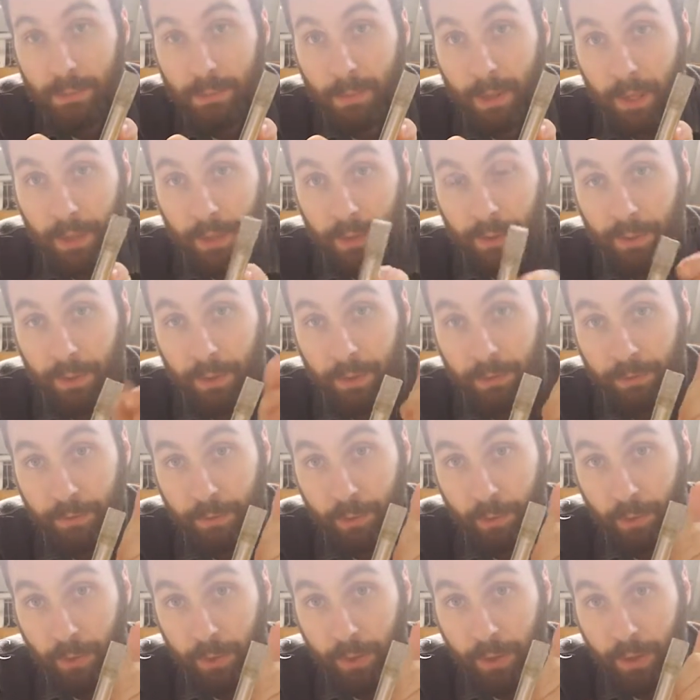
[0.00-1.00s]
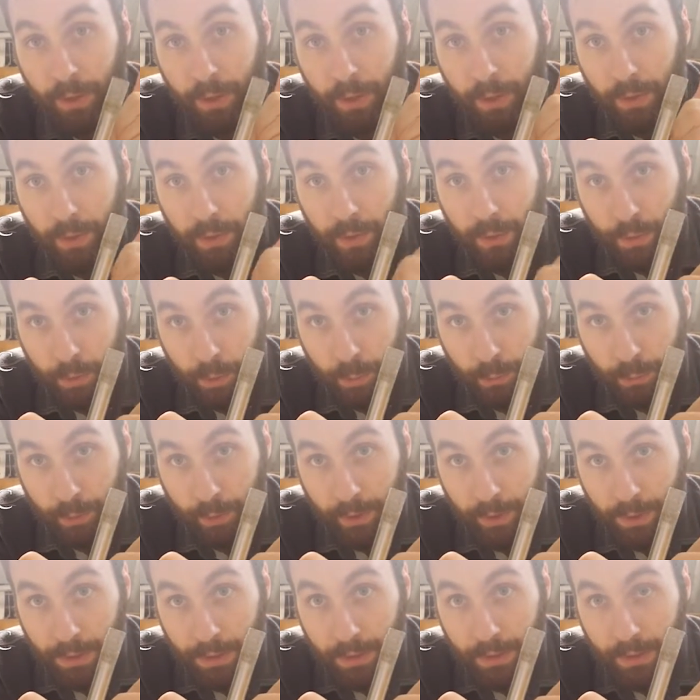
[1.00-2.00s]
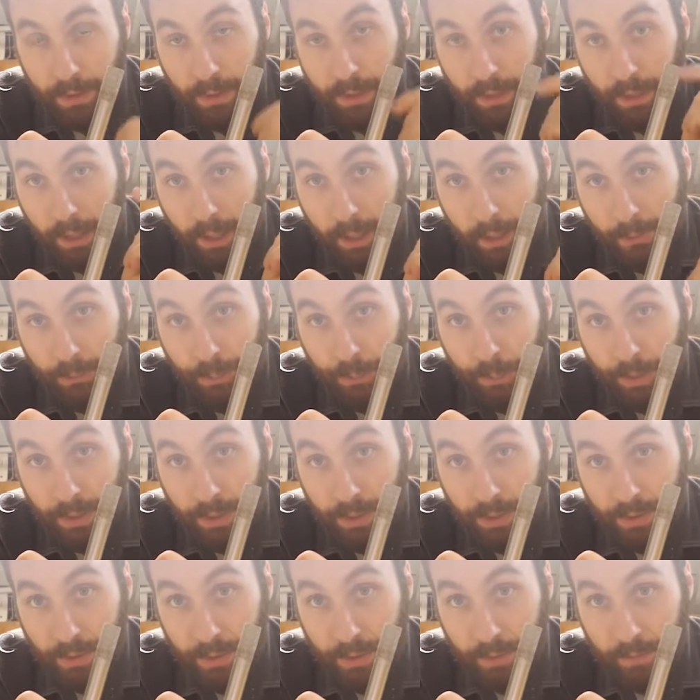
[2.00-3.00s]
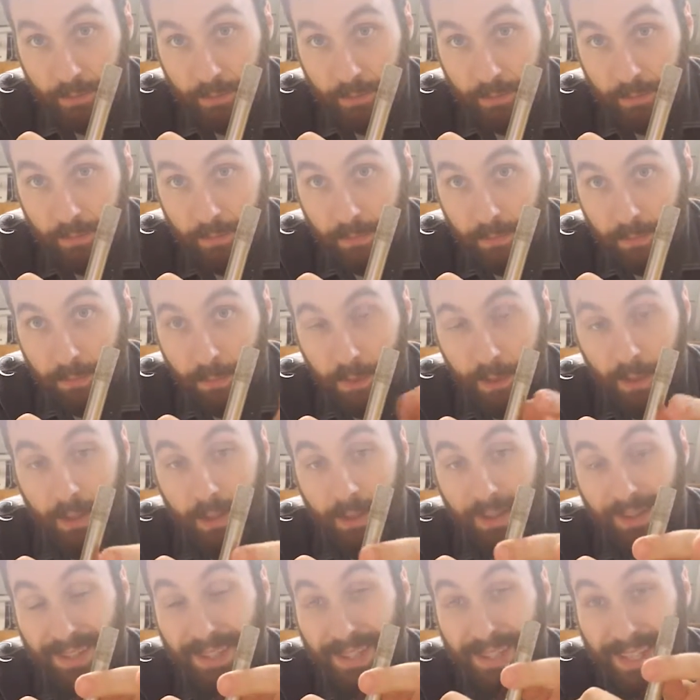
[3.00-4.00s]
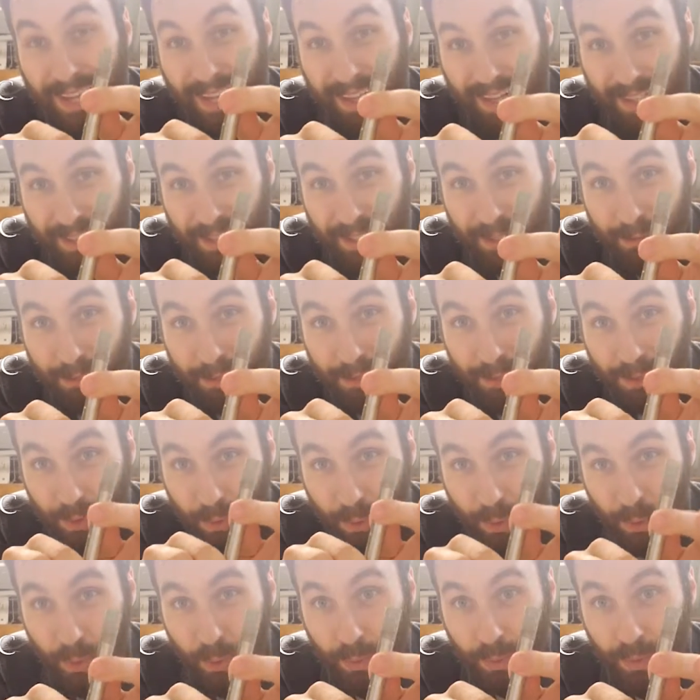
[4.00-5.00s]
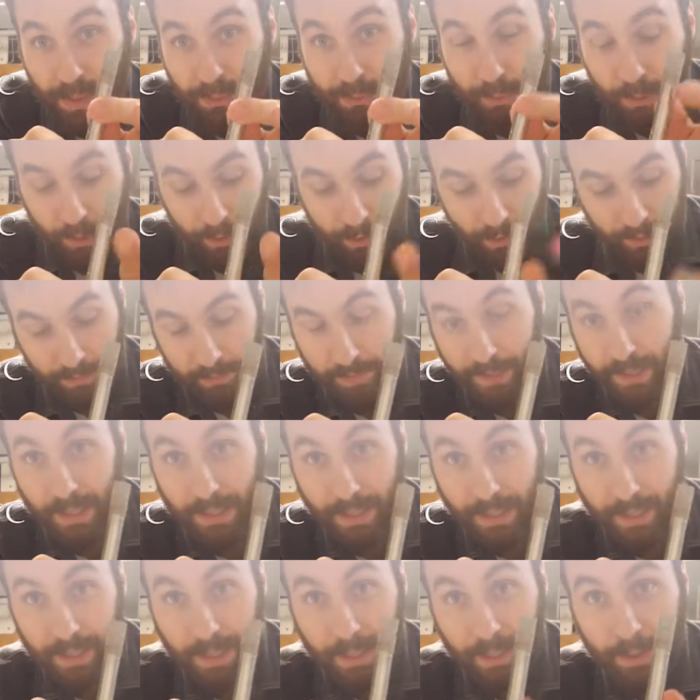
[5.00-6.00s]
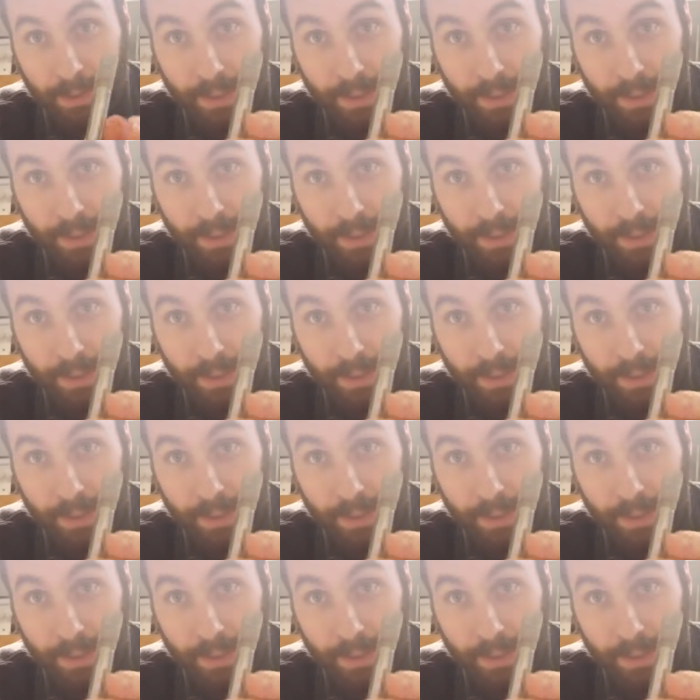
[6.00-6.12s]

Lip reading: monitoring for dew point and pressure. This has to be the coolest part of this entire